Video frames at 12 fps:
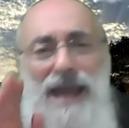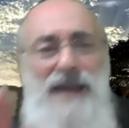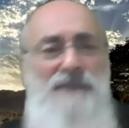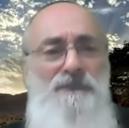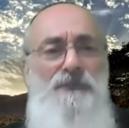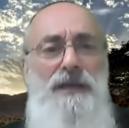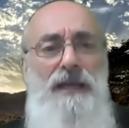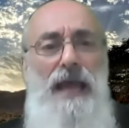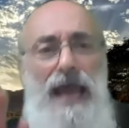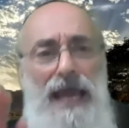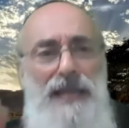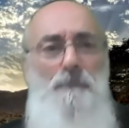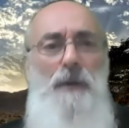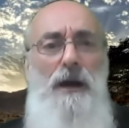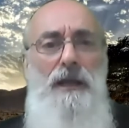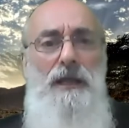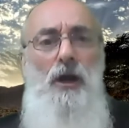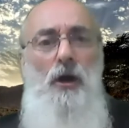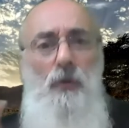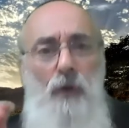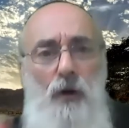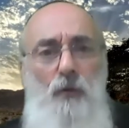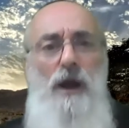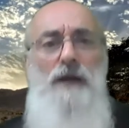envy anybody who
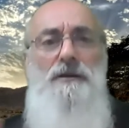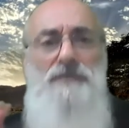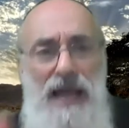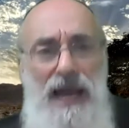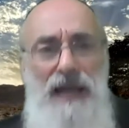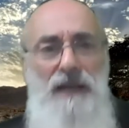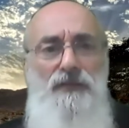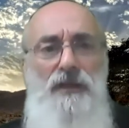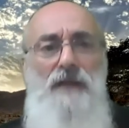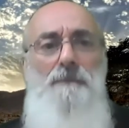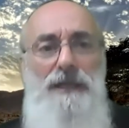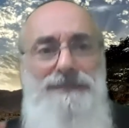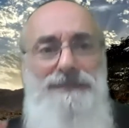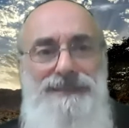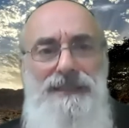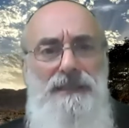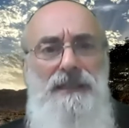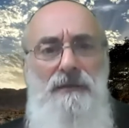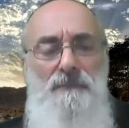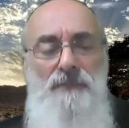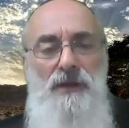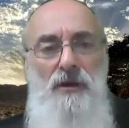acquires anything by stealing.